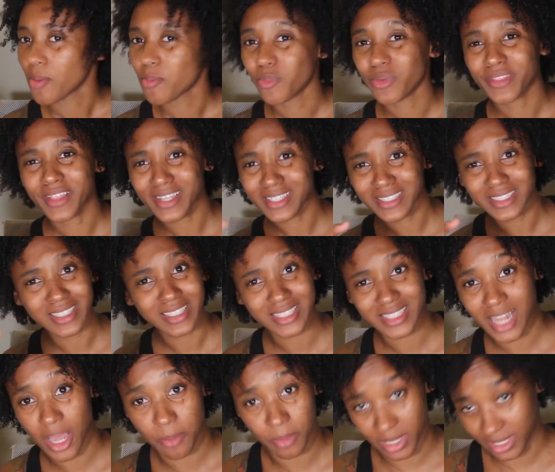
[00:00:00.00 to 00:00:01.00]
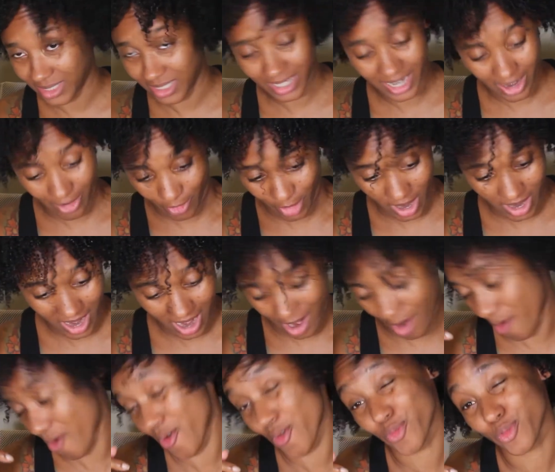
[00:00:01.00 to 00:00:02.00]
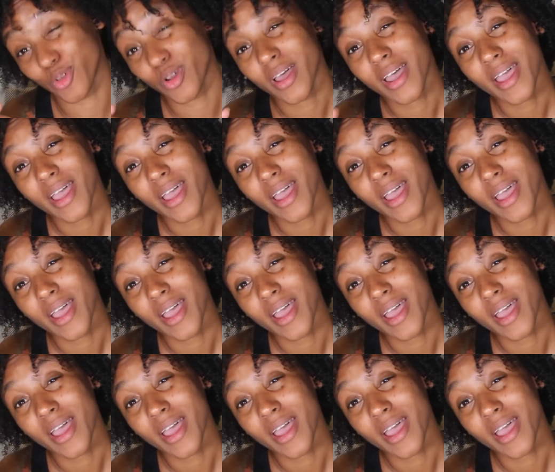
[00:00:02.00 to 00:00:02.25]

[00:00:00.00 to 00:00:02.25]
but that's just not me today right now.